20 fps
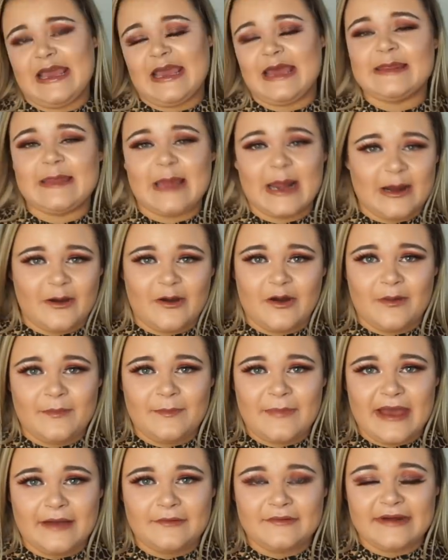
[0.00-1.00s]
That I got in
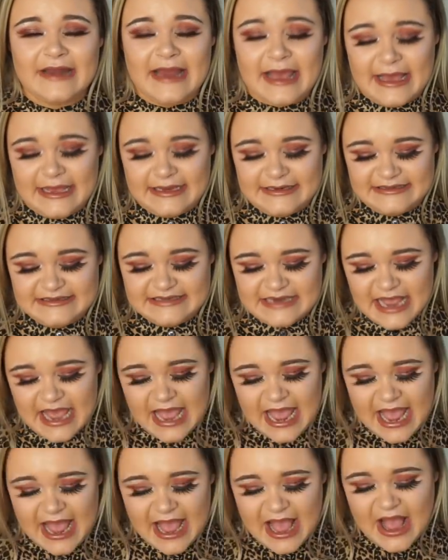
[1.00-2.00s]
Poundland
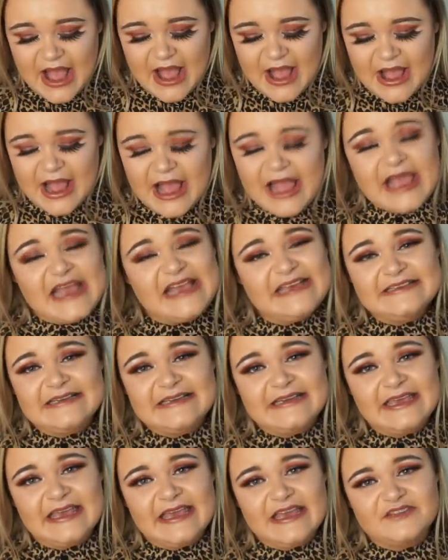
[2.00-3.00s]
is an
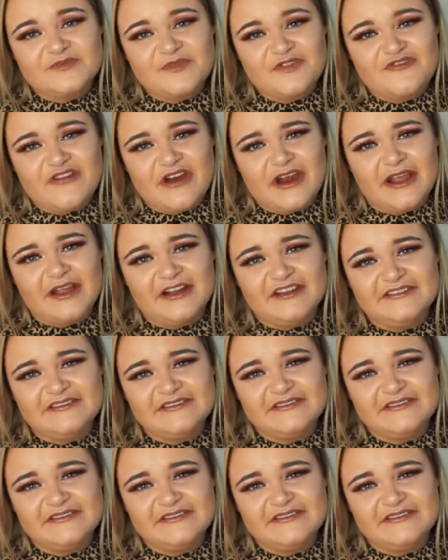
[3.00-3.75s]
engagement ring.